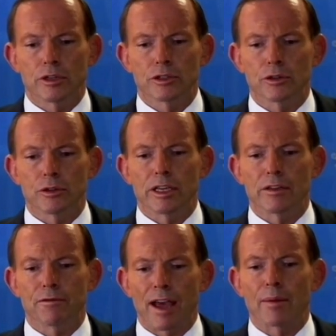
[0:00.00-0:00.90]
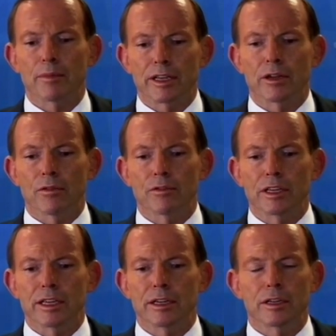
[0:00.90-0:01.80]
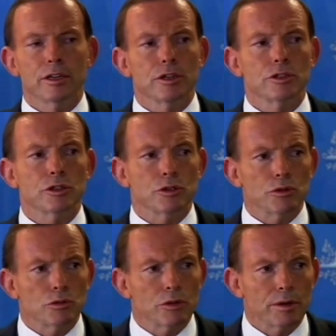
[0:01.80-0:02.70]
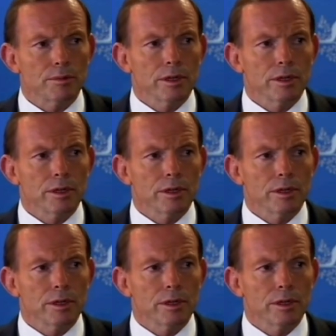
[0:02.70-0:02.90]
to the family of the two